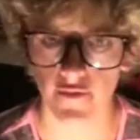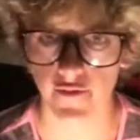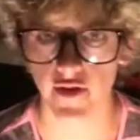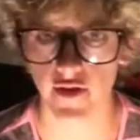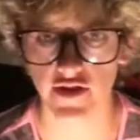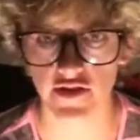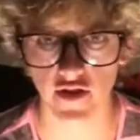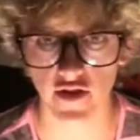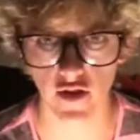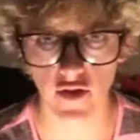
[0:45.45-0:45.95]

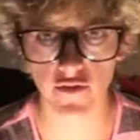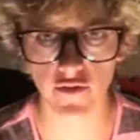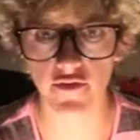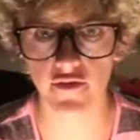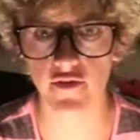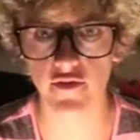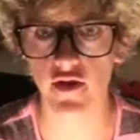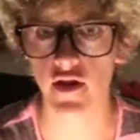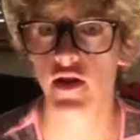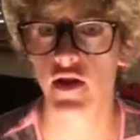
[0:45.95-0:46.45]
First off,
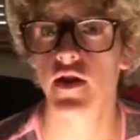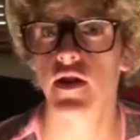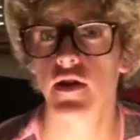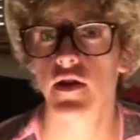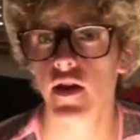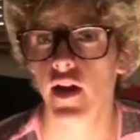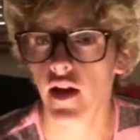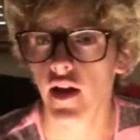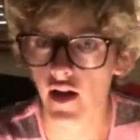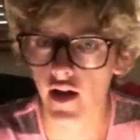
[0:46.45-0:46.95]

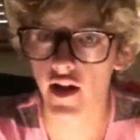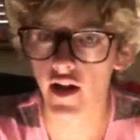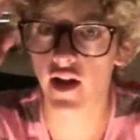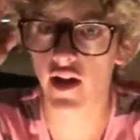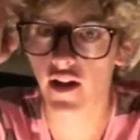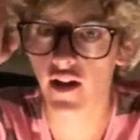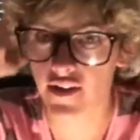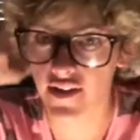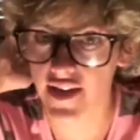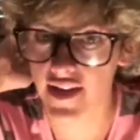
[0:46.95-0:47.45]

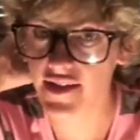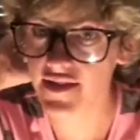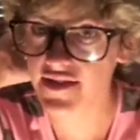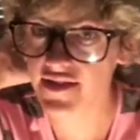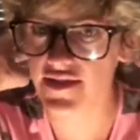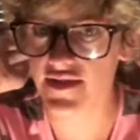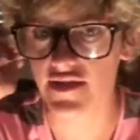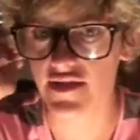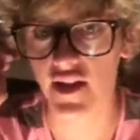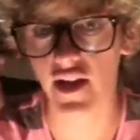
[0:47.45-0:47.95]
uh,
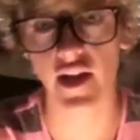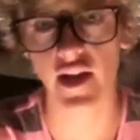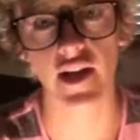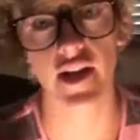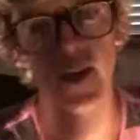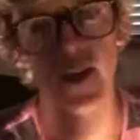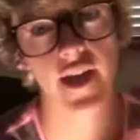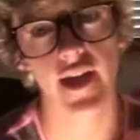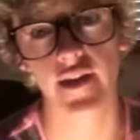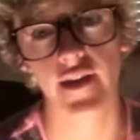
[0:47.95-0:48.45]
yes,
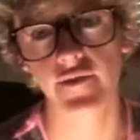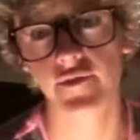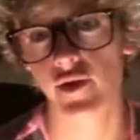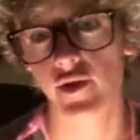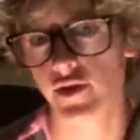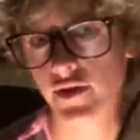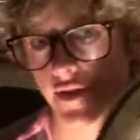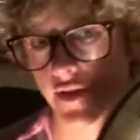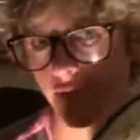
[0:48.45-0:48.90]
I have got